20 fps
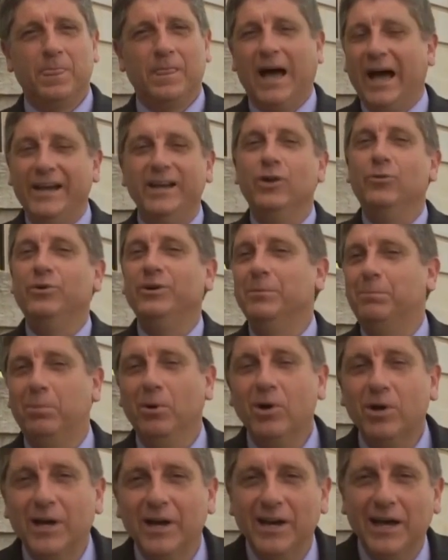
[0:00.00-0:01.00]
I didn't read a
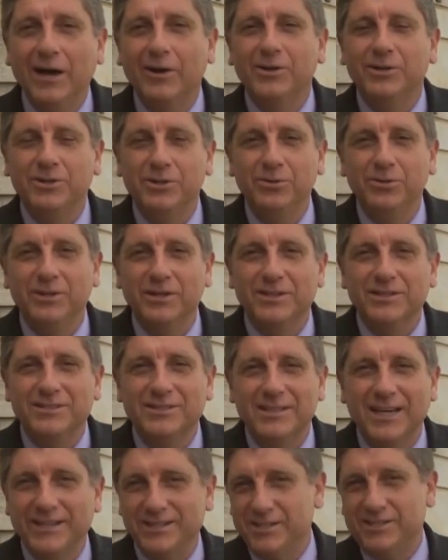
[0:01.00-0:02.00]
book on how to do
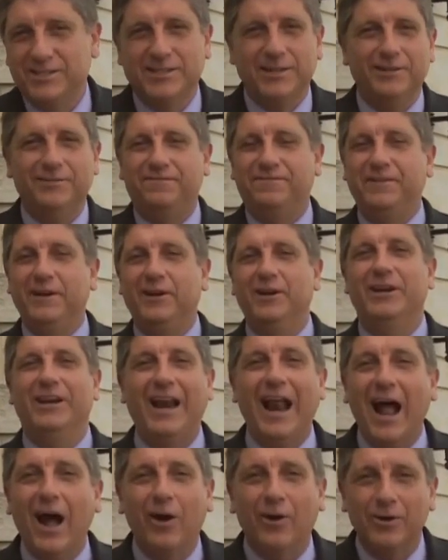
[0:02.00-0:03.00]
this. I just started figuring it
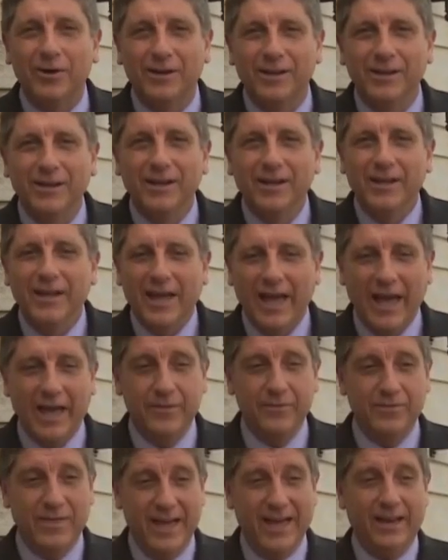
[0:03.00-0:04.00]
out.
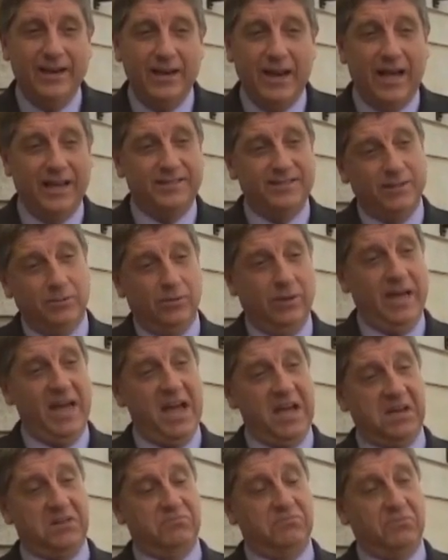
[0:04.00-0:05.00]
And then I said, well,
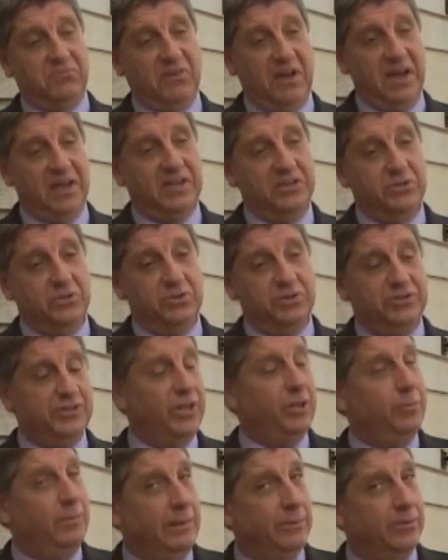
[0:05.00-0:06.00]
heck, if I can do this,
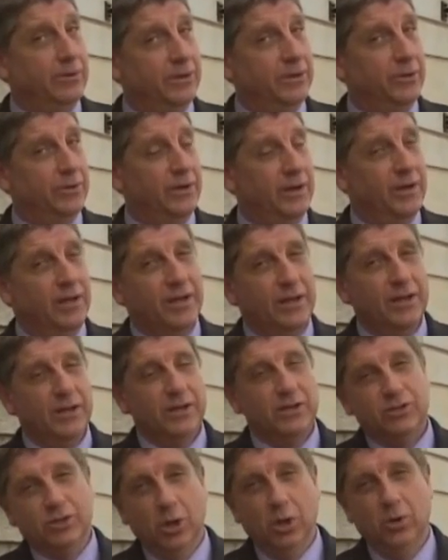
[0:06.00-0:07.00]
other people can do it.
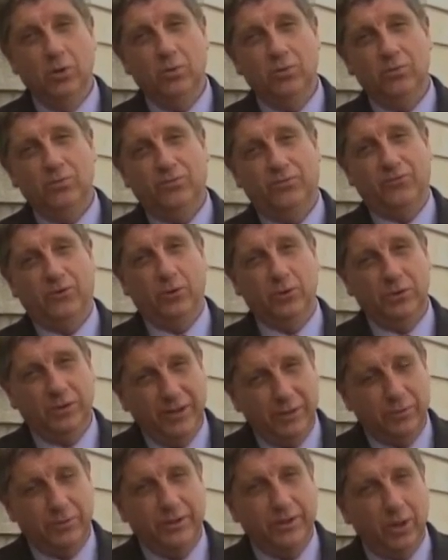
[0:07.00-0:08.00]
So for
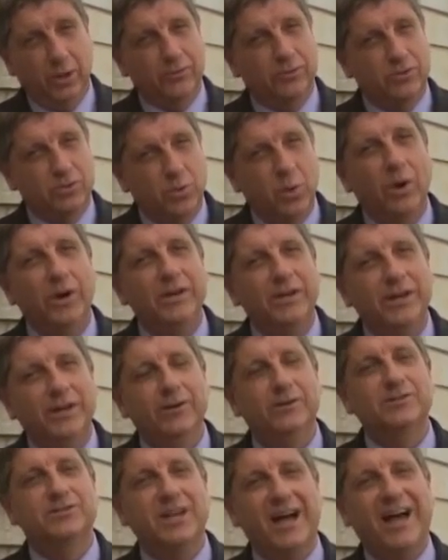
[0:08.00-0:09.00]
literally over 20
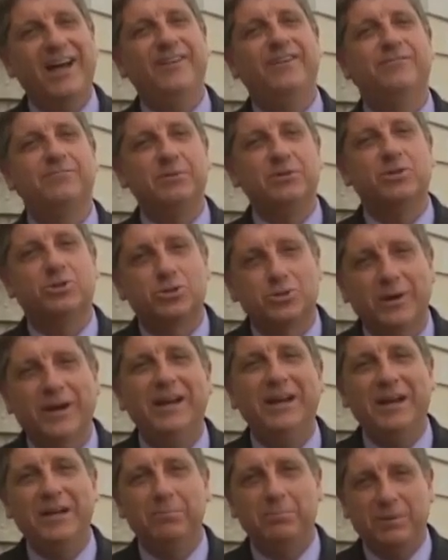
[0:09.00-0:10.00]
years, I have been
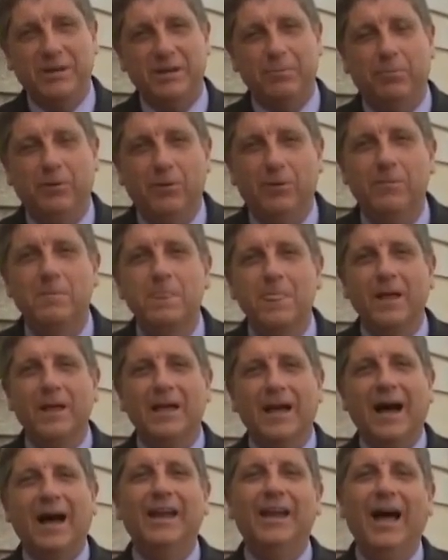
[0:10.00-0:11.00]
training people
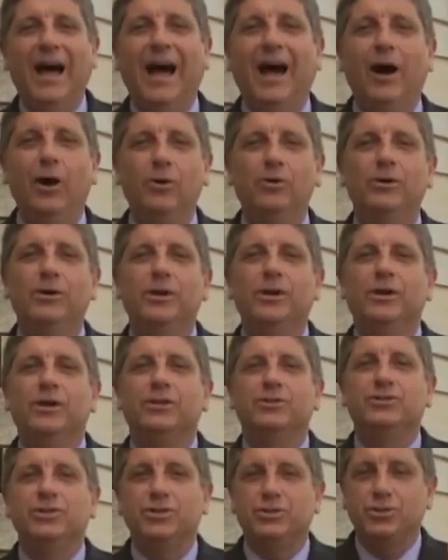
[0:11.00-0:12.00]
on how
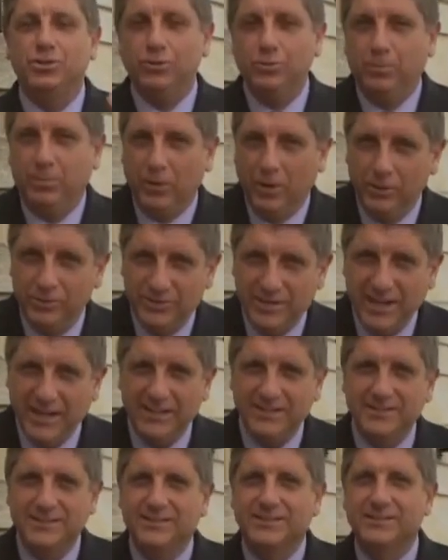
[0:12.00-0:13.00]
to do
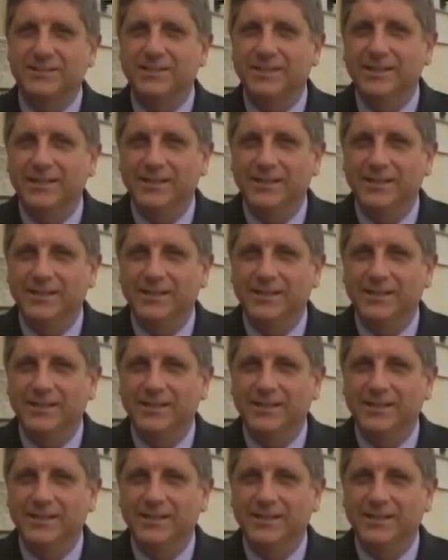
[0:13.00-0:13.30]
protests,